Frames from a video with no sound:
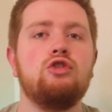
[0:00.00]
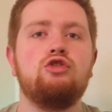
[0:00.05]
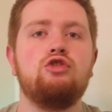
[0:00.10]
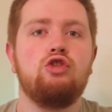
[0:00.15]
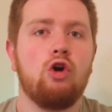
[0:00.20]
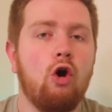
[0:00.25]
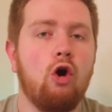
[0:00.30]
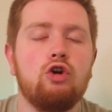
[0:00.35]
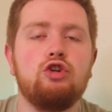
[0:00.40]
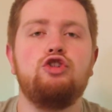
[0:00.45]

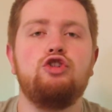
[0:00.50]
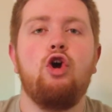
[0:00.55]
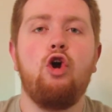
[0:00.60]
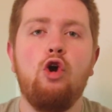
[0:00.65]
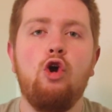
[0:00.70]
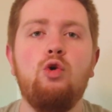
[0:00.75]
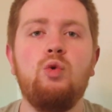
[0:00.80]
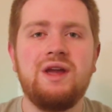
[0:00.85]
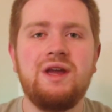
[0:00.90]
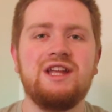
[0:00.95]
Doctor
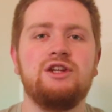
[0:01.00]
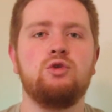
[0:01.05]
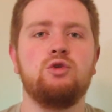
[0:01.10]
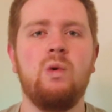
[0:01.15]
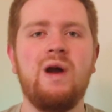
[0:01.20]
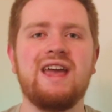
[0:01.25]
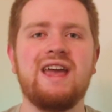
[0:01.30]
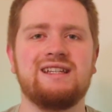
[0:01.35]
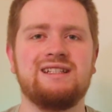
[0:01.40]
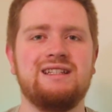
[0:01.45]
Who-y
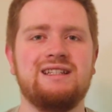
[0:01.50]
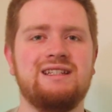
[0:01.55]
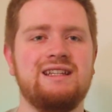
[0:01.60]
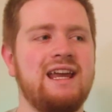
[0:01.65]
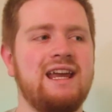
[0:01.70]
twists.